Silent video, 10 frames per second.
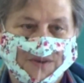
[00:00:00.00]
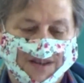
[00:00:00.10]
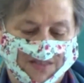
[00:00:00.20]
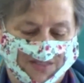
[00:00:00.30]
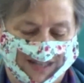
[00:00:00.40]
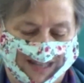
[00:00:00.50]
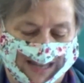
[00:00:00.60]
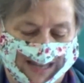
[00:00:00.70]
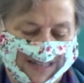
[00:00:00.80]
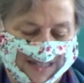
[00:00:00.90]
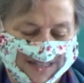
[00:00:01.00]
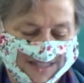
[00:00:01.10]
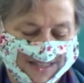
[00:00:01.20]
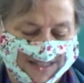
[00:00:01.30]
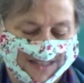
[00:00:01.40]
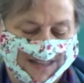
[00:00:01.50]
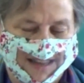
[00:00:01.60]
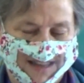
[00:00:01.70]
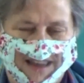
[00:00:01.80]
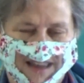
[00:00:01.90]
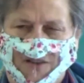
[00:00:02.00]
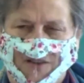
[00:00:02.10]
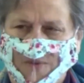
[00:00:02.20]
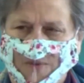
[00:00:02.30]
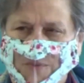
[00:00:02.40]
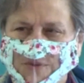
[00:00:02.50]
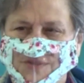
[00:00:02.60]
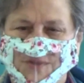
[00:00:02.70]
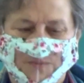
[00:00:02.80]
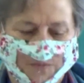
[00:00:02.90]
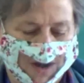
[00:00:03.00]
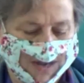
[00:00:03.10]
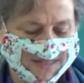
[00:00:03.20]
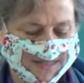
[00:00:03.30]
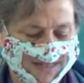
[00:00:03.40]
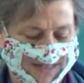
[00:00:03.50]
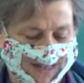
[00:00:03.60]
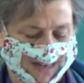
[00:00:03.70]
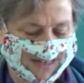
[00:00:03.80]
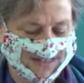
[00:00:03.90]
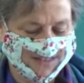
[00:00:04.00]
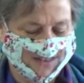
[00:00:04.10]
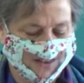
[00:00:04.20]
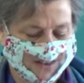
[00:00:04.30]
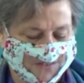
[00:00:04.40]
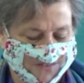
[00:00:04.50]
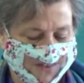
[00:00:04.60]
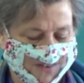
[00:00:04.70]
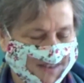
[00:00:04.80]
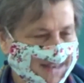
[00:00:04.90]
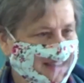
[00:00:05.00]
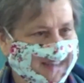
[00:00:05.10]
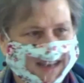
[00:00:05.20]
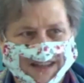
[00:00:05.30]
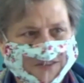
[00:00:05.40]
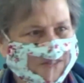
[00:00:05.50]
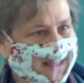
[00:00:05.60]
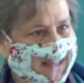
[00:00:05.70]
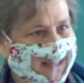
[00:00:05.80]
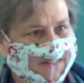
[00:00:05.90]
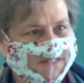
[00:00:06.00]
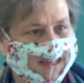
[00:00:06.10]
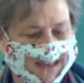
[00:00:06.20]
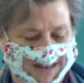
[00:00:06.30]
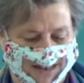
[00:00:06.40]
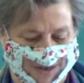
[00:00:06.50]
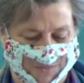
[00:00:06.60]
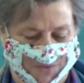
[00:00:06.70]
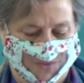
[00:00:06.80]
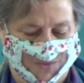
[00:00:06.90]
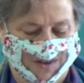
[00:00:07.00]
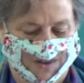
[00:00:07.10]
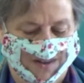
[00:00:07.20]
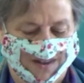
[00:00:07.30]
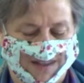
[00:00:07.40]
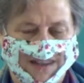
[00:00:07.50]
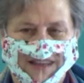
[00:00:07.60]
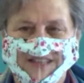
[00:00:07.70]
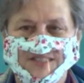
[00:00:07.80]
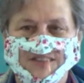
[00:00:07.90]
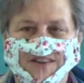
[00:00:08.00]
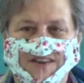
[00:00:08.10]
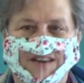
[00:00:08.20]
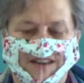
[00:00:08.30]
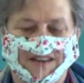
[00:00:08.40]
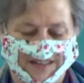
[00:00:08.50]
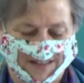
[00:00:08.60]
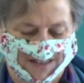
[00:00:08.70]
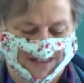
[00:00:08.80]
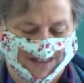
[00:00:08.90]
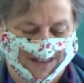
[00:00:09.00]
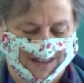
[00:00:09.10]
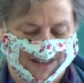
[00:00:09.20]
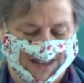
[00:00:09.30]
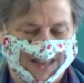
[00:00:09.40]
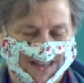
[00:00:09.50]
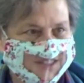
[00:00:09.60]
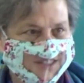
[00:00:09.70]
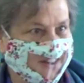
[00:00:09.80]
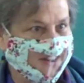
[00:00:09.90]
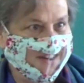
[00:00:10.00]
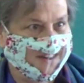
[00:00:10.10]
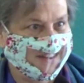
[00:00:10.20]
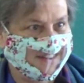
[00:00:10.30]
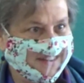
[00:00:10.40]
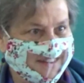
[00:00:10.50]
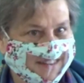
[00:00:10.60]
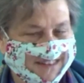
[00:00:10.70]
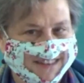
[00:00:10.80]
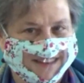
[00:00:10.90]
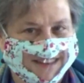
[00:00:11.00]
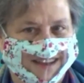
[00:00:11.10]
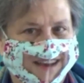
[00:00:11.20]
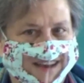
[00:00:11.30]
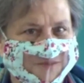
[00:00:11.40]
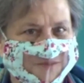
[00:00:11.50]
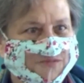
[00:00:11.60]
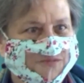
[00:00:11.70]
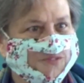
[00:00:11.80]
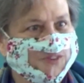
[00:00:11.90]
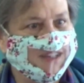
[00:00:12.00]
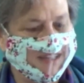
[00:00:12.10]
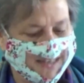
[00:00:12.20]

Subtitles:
the lightness, an almost surprising lightness of, I don't have that anymore. It's gone. It's gone. I'm free.